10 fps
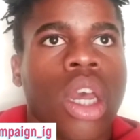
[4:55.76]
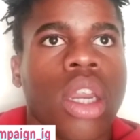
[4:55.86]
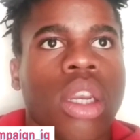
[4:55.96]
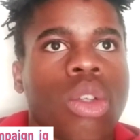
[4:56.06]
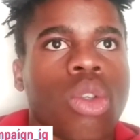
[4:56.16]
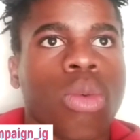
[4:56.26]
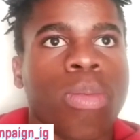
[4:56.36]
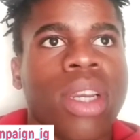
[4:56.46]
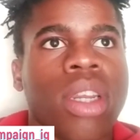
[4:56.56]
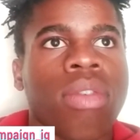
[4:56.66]
and to
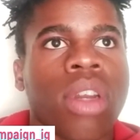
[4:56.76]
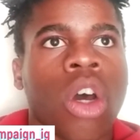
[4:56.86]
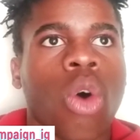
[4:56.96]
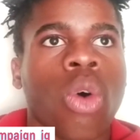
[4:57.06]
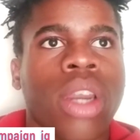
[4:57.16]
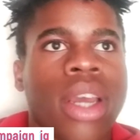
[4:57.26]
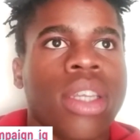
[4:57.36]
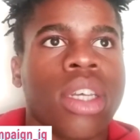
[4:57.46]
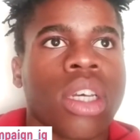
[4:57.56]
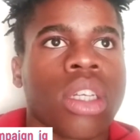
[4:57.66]
believe in our own
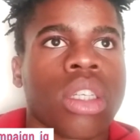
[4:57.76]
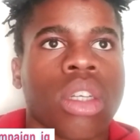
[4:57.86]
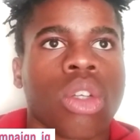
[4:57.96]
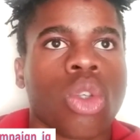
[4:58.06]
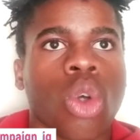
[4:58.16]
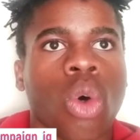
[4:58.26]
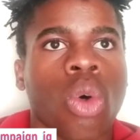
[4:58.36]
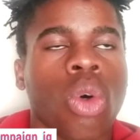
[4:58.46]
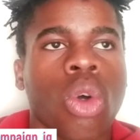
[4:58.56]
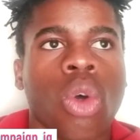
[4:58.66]
ideas.
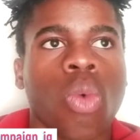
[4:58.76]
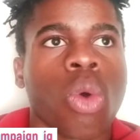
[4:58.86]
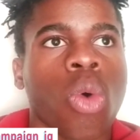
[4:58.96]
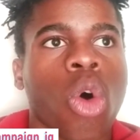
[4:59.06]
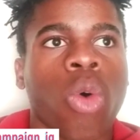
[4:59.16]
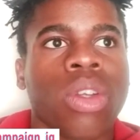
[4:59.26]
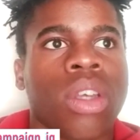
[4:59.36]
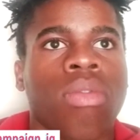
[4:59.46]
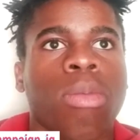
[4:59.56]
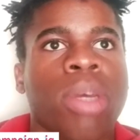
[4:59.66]
So we will always
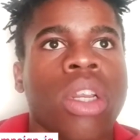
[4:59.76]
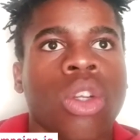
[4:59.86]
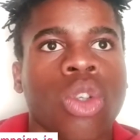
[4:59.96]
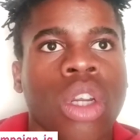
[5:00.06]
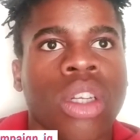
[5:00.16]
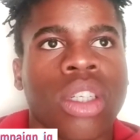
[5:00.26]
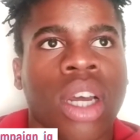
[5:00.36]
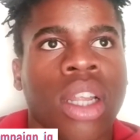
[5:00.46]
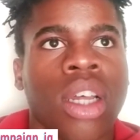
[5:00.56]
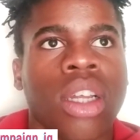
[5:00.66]
have opinions on each
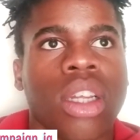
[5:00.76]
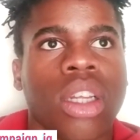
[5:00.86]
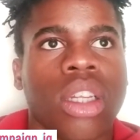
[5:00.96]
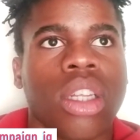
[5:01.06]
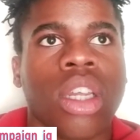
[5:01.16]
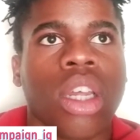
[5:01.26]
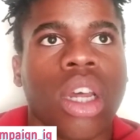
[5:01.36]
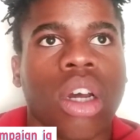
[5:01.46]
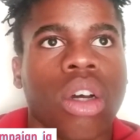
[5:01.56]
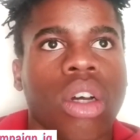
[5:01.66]
other,
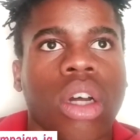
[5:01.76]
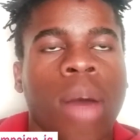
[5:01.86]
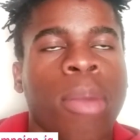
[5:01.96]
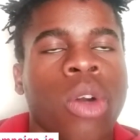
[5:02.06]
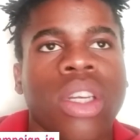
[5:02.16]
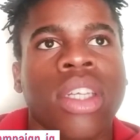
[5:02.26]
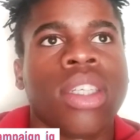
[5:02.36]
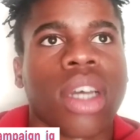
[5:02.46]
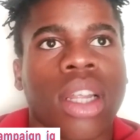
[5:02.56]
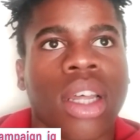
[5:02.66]
about
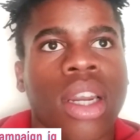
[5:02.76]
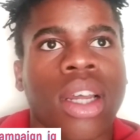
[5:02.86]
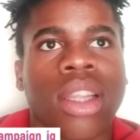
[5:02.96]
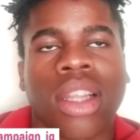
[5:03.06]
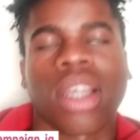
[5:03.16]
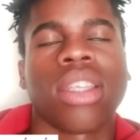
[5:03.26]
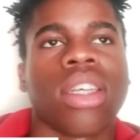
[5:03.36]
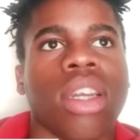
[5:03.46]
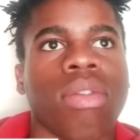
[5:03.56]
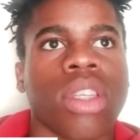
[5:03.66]
each other, and I think that's
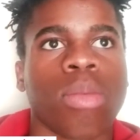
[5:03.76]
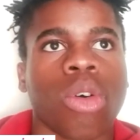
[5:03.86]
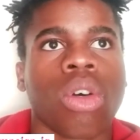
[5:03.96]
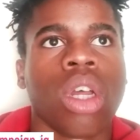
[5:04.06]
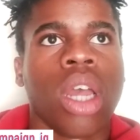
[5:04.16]
inevitable.